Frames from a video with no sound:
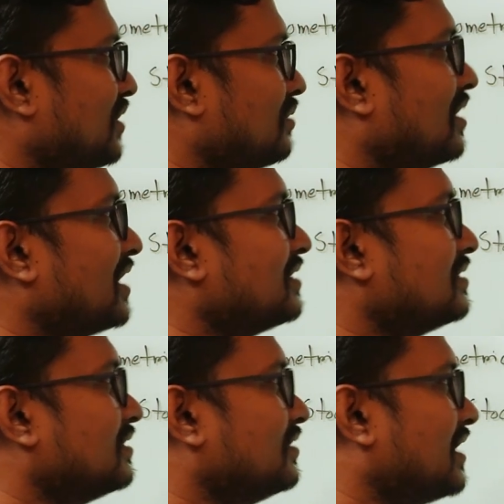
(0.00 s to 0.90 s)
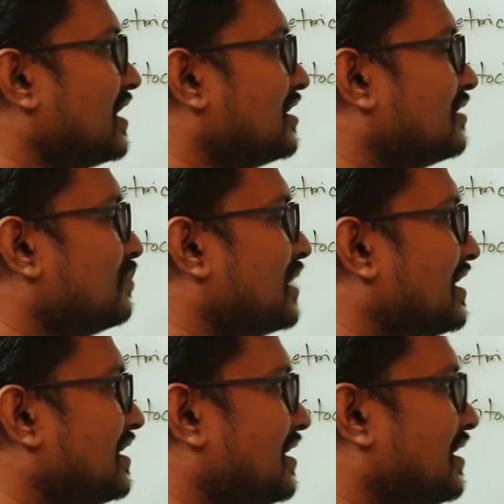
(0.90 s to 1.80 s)
1 divided
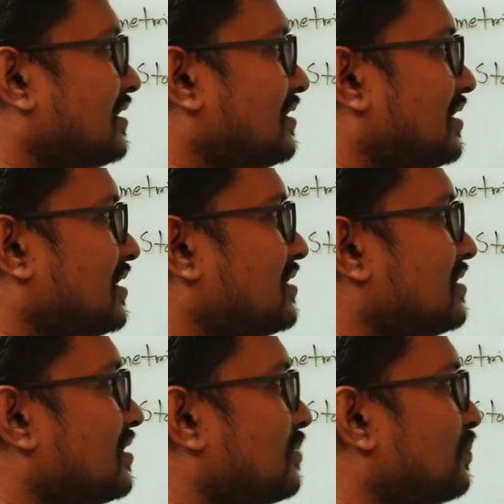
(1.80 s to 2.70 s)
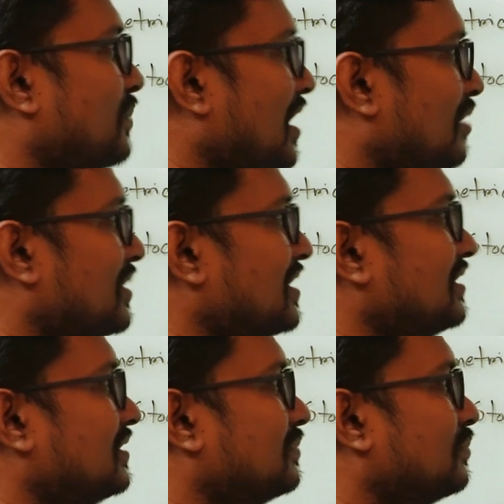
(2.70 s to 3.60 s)
by n, it is the
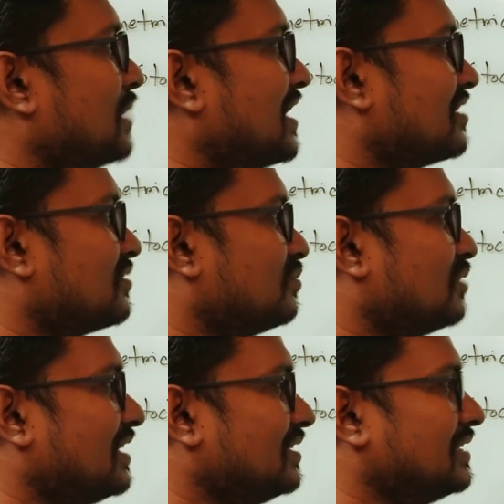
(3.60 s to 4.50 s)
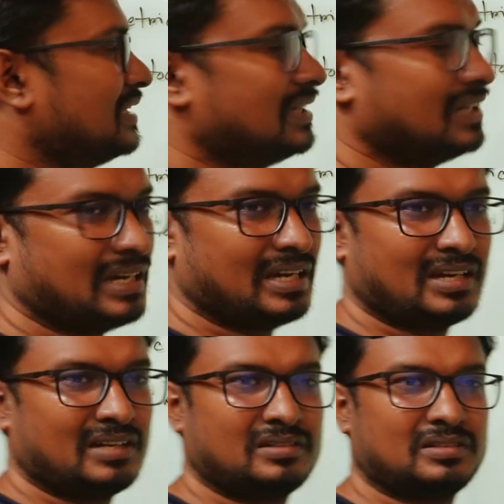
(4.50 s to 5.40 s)
power minus 1,
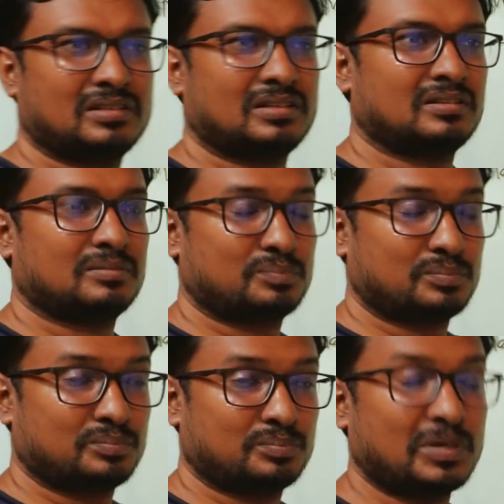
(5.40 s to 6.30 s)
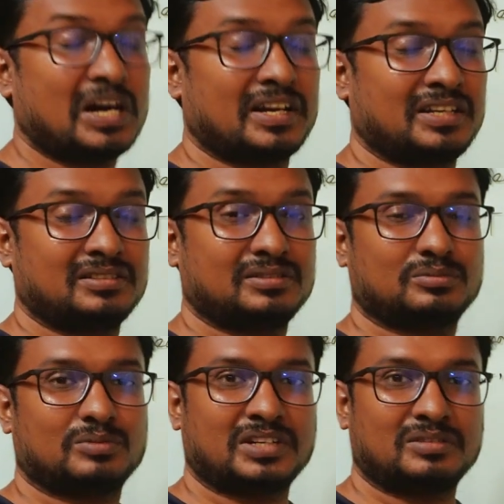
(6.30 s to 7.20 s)
and pi,
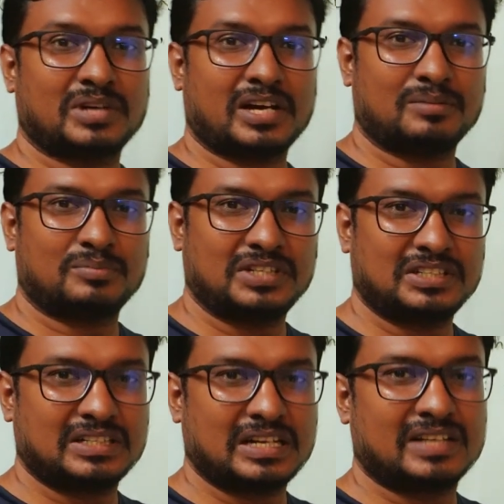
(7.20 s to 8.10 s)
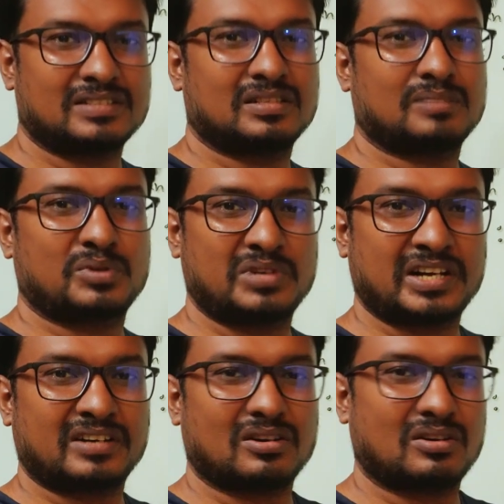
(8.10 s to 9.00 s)
where we have written as the
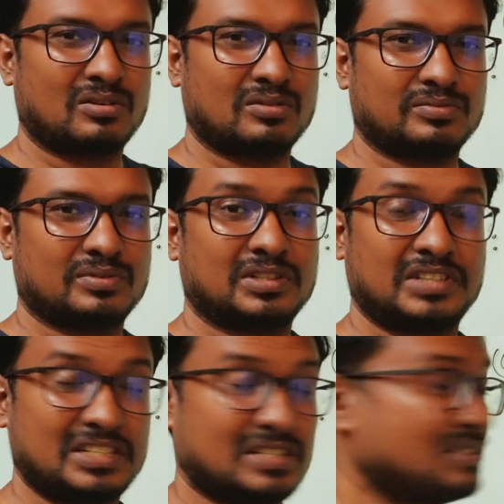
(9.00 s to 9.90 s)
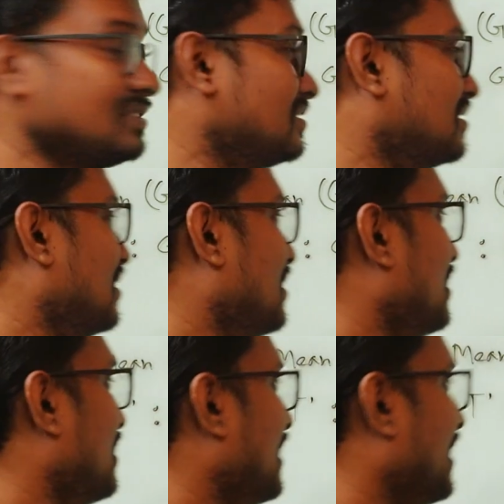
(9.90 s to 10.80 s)
product of returns.
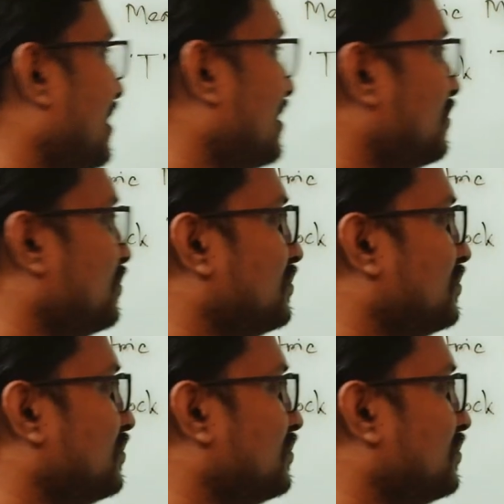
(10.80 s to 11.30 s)
And